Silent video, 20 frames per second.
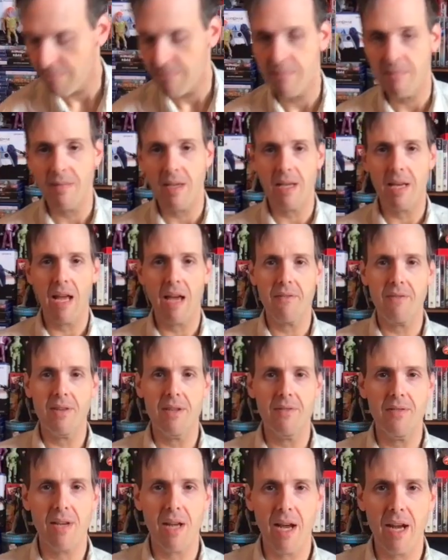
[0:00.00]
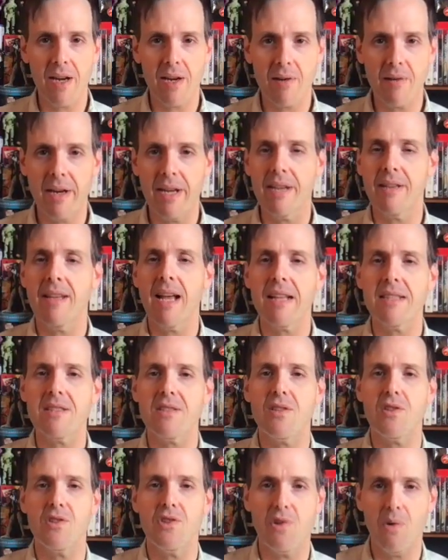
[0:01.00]
and have an even higher grade. That's
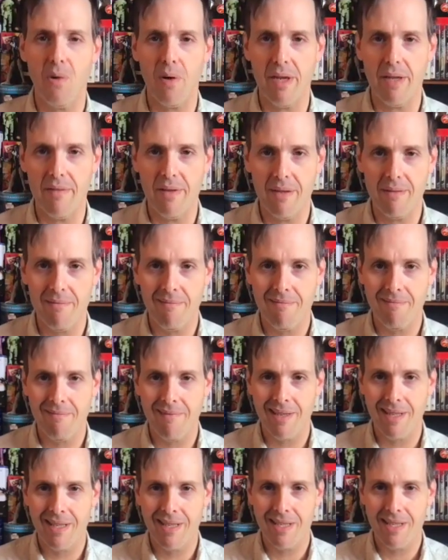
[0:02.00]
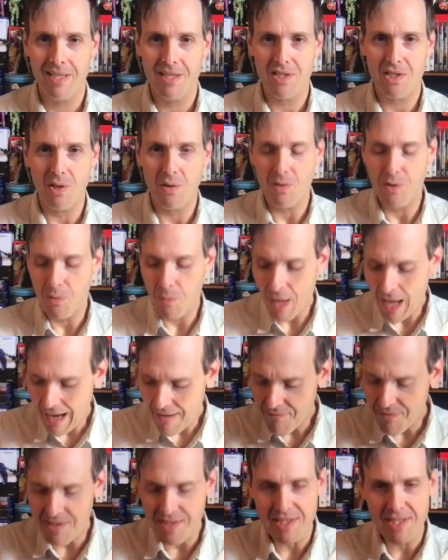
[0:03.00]
the joy of it. So you
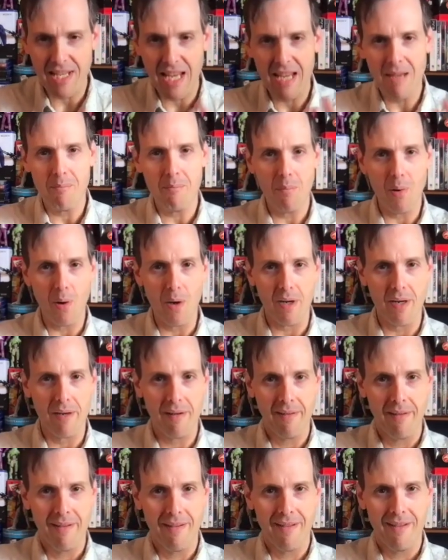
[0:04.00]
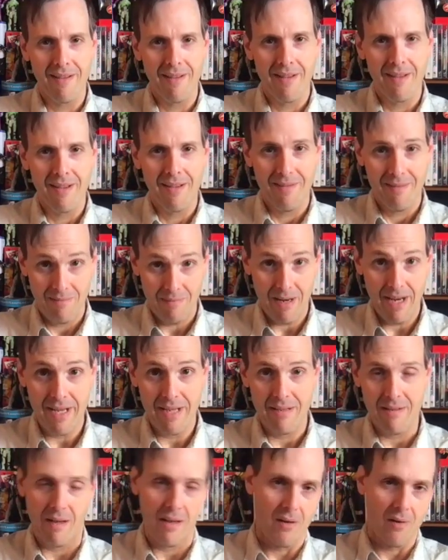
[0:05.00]
have the same book, right?
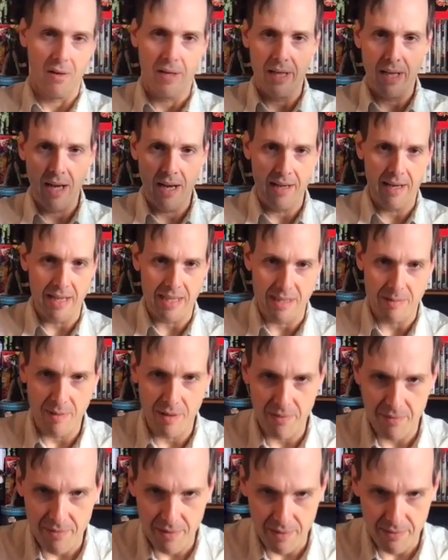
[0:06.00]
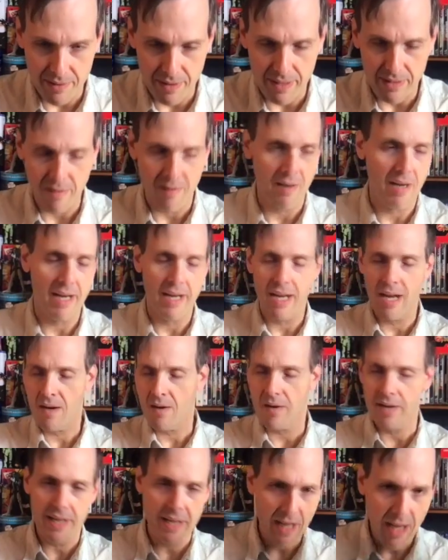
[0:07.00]
I already got an X-Men 50, or I
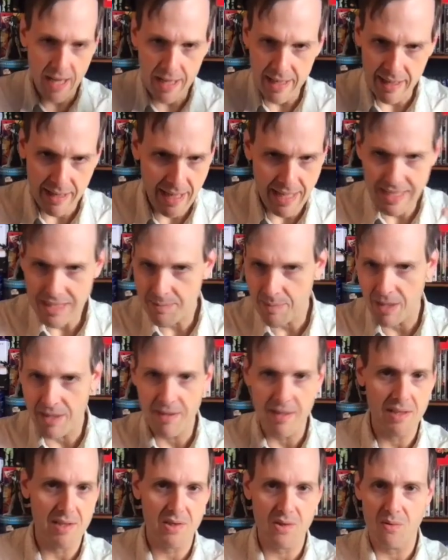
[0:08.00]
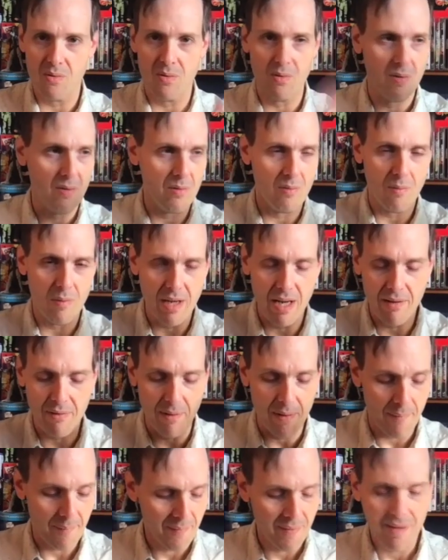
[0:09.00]
already got an X-Men this, or
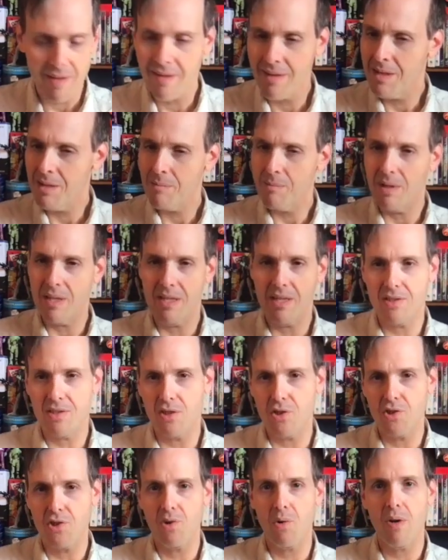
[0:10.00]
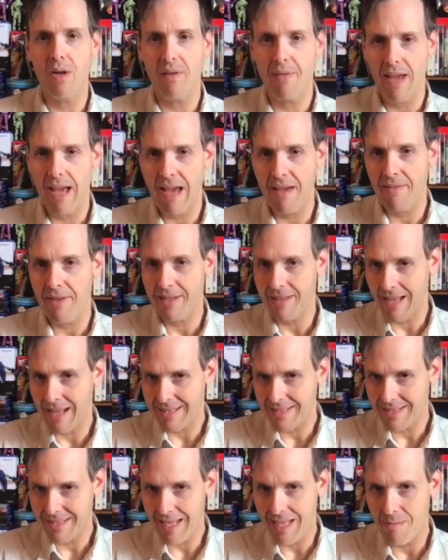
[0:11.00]
whatever. But it's the joy of having that
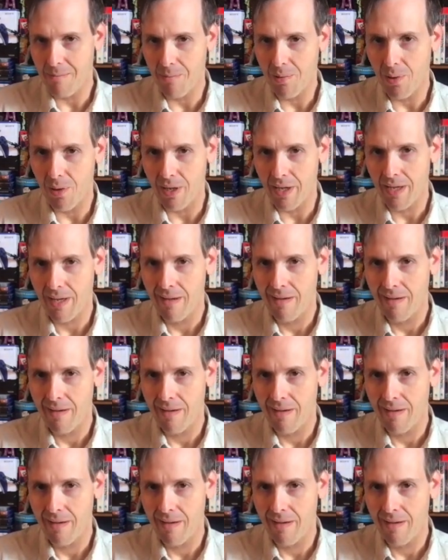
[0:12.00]
same book